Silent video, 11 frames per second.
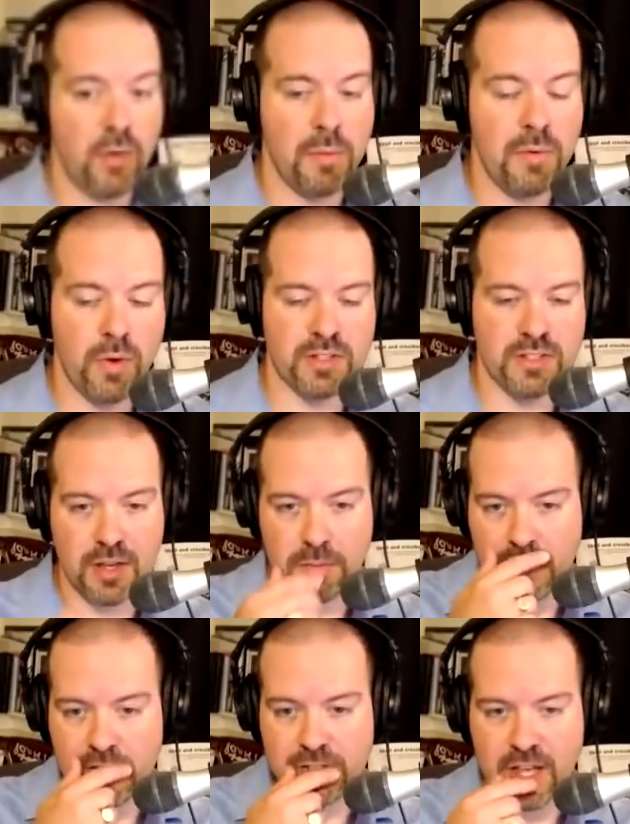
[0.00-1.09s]
I mean, well said.
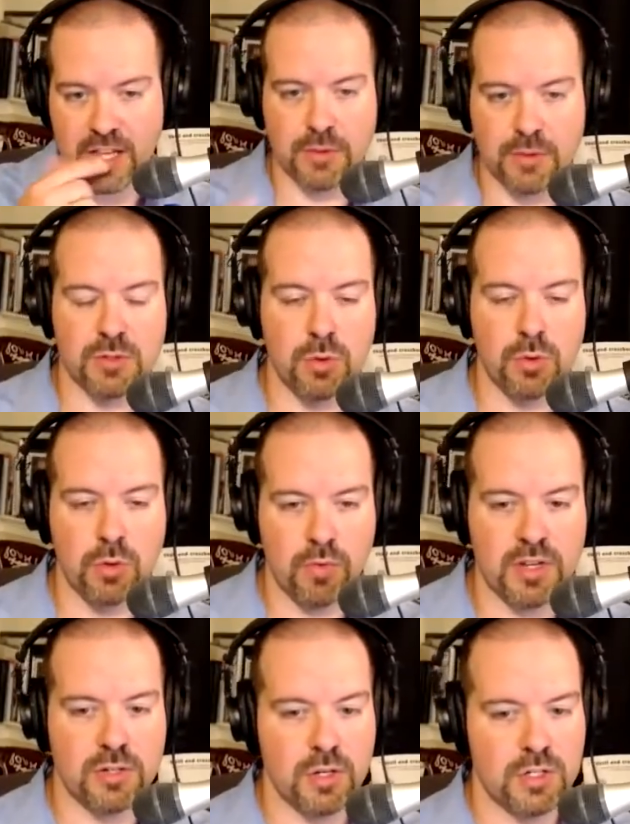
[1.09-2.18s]
Because as I was doing
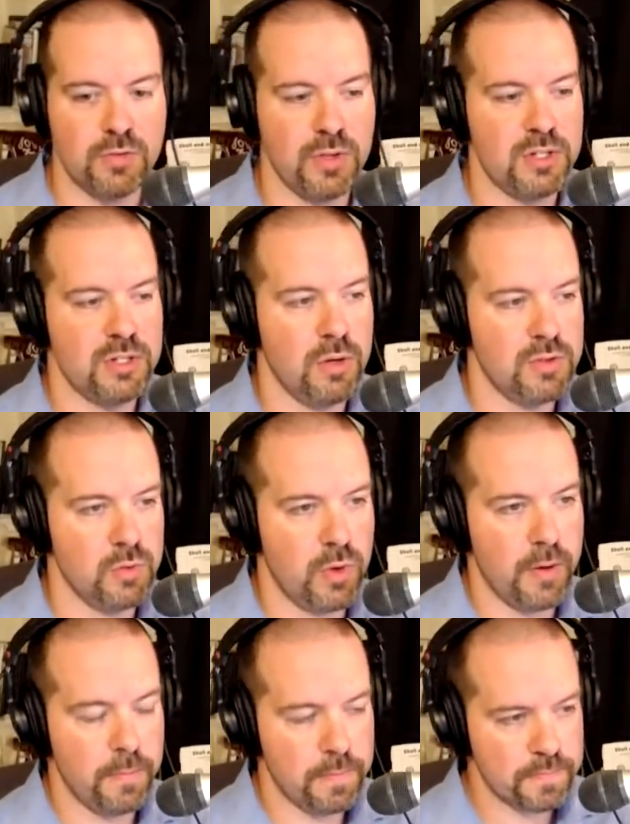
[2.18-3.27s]
research for this show as
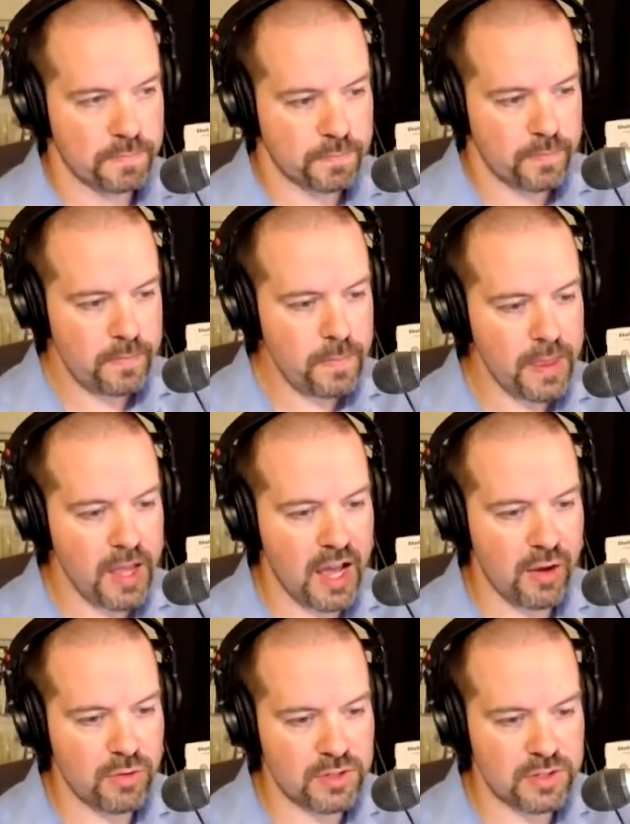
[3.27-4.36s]
well,
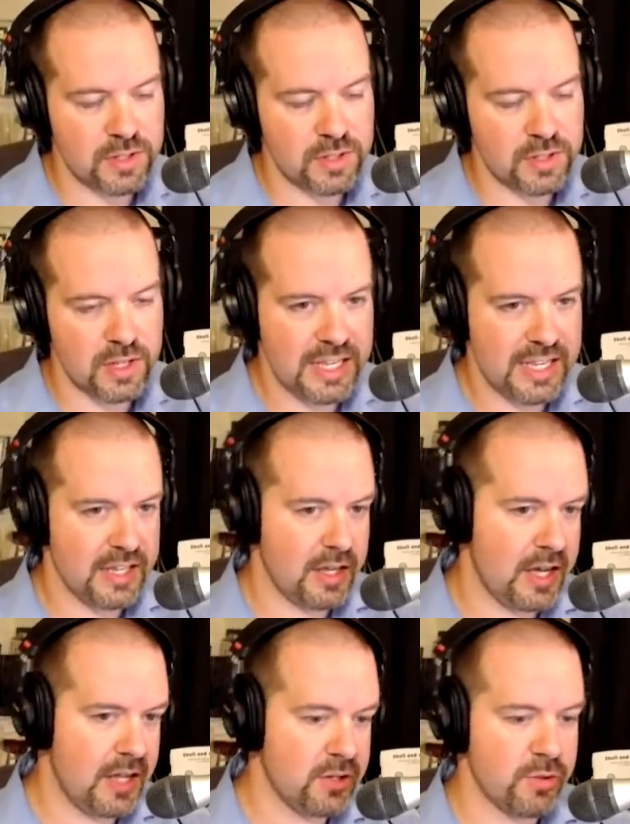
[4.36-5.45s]
I was
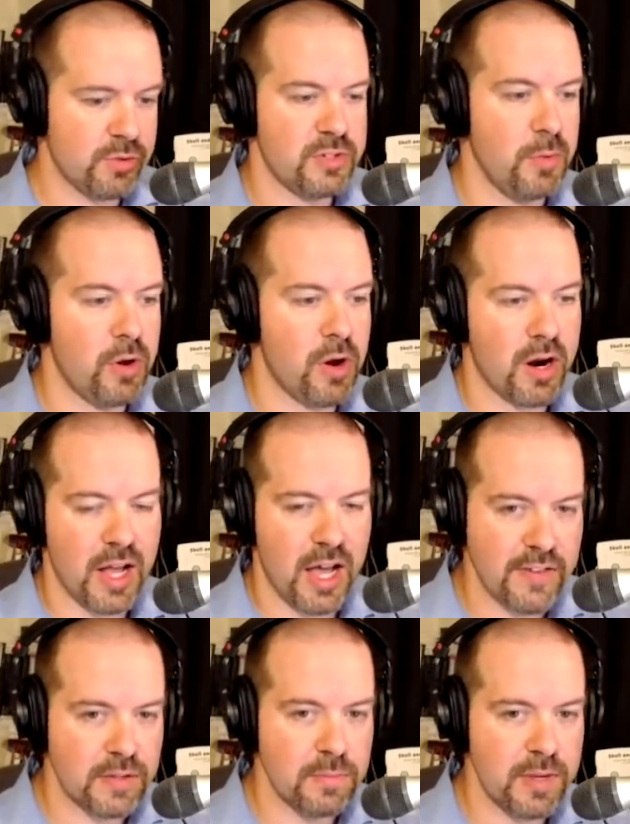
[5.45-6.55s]
looking through some old
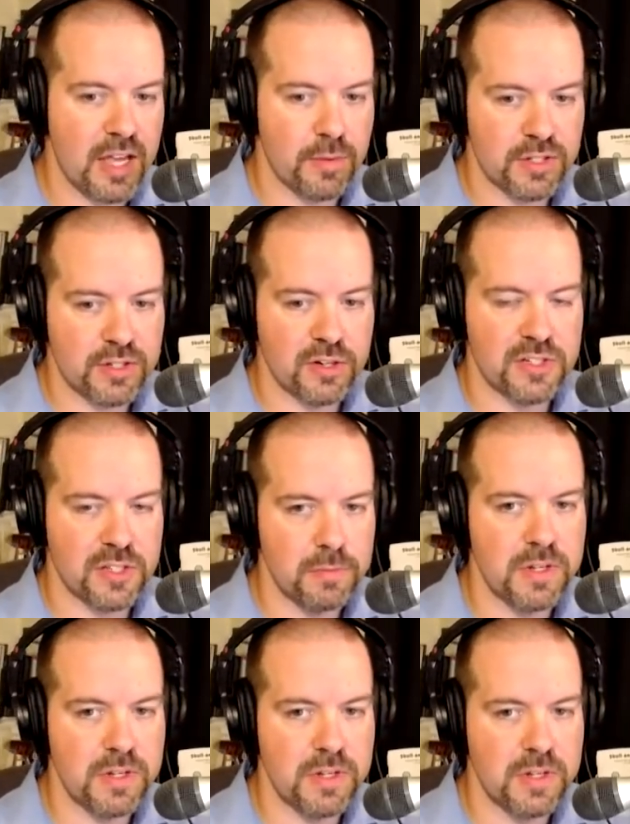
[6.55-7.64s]
archives and being able to search them
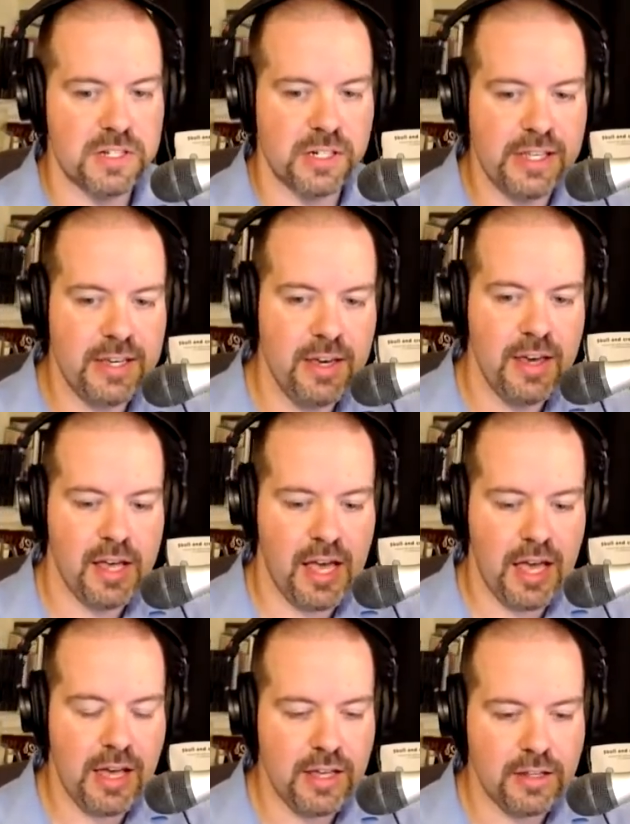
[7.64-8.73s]
digitally,
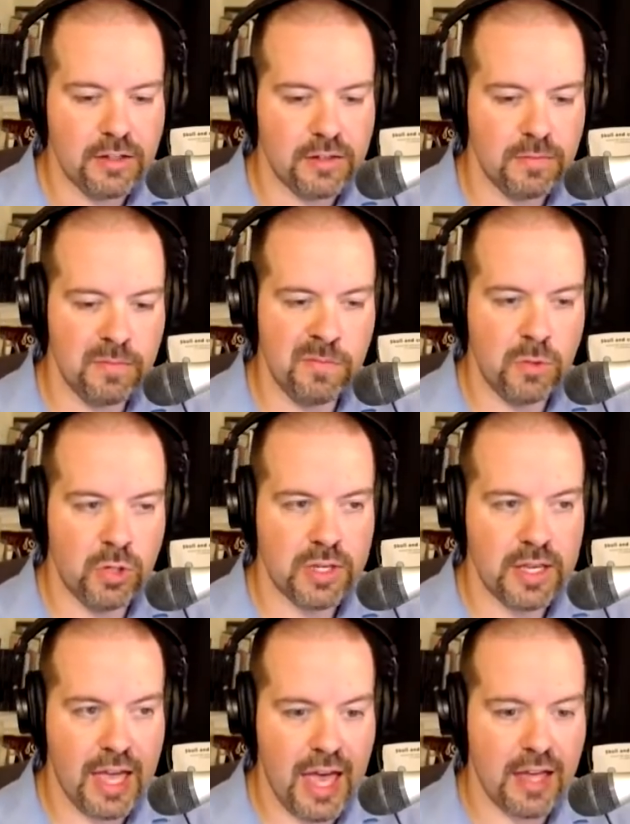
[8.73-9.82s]
and
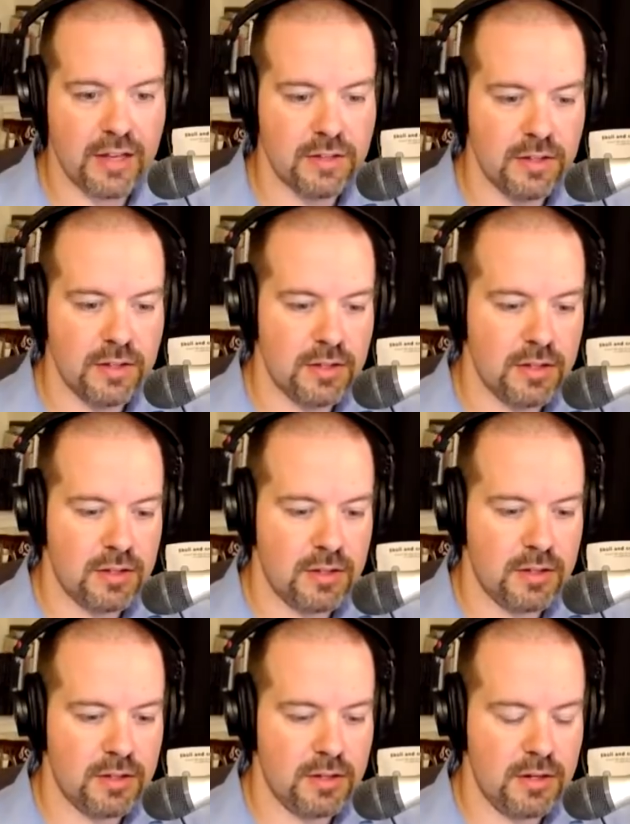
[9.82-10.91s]
looking at
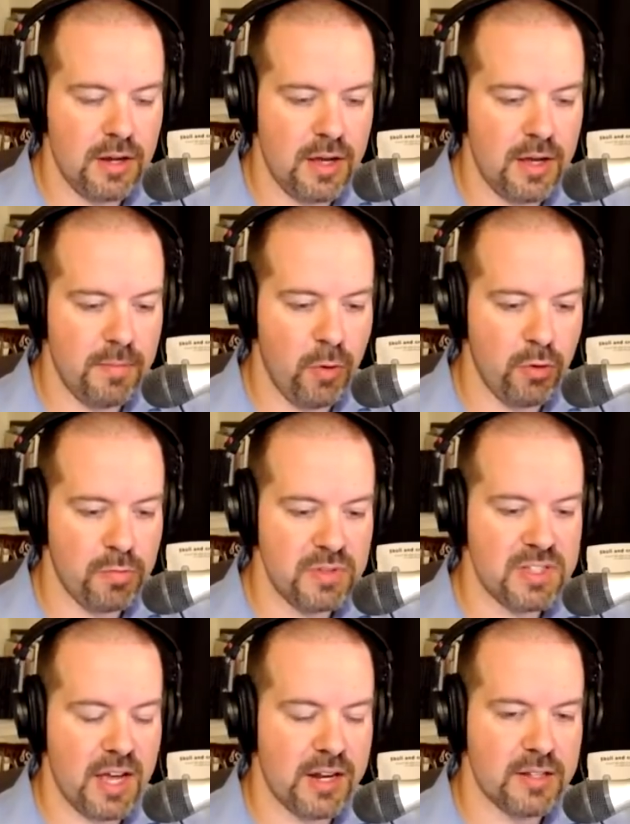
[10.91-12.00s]
both
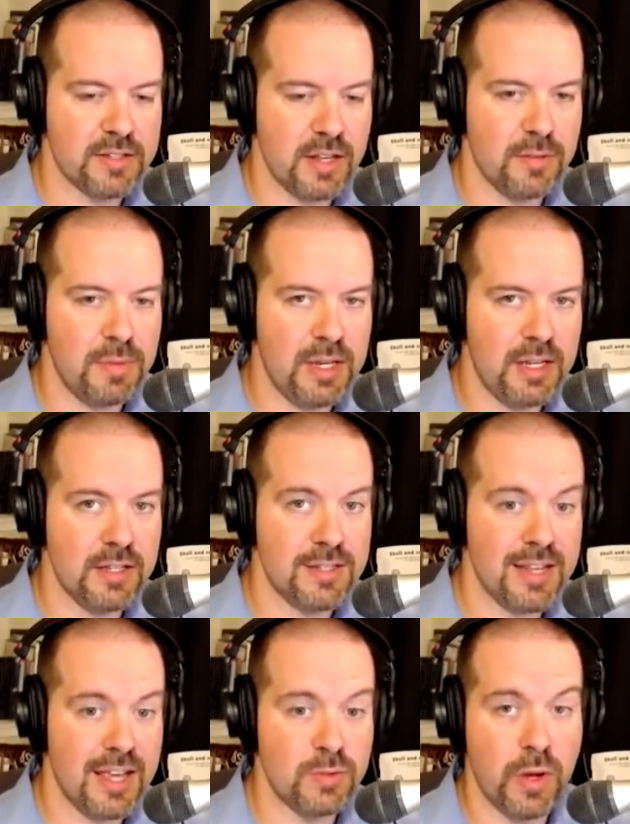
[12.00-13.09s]
Masonic
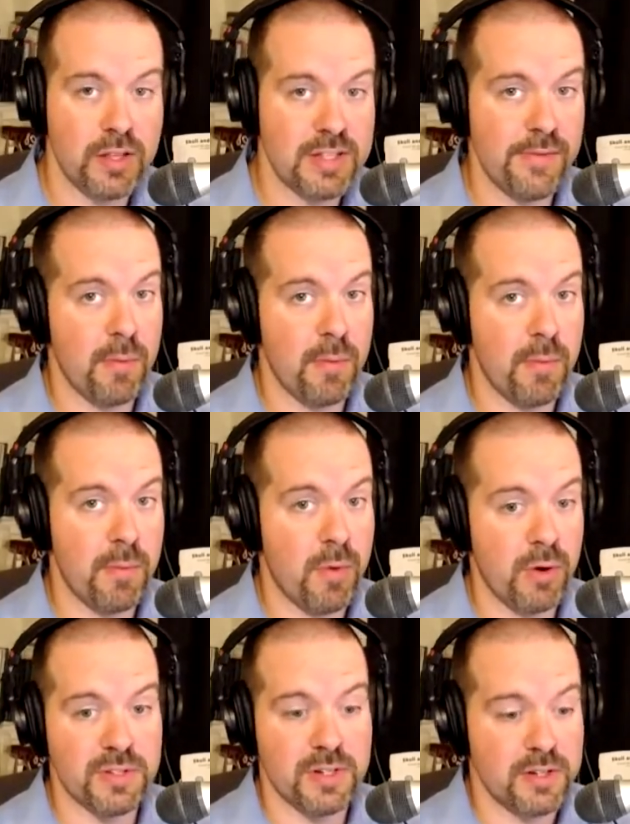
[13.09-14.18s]
encyclopedias as well as even Morals
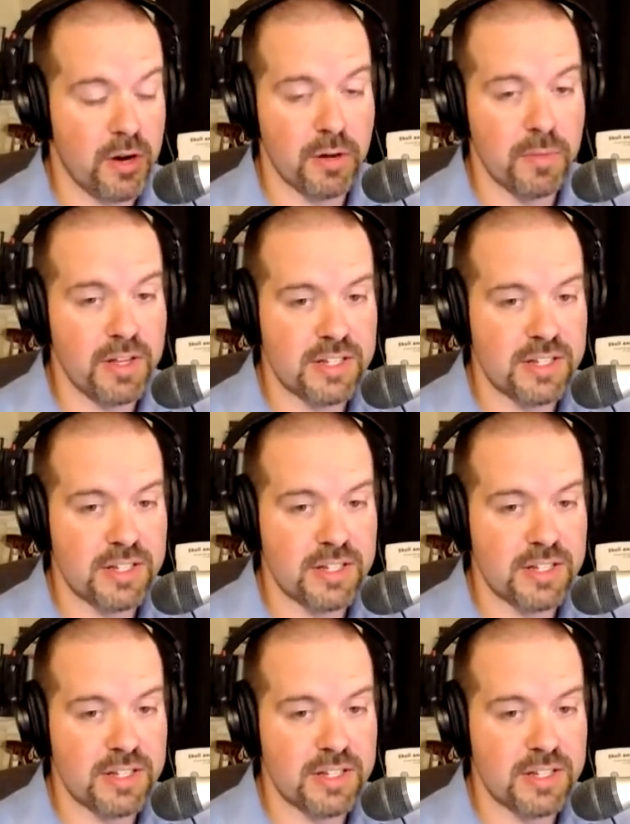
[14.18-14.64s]
and Dogma, just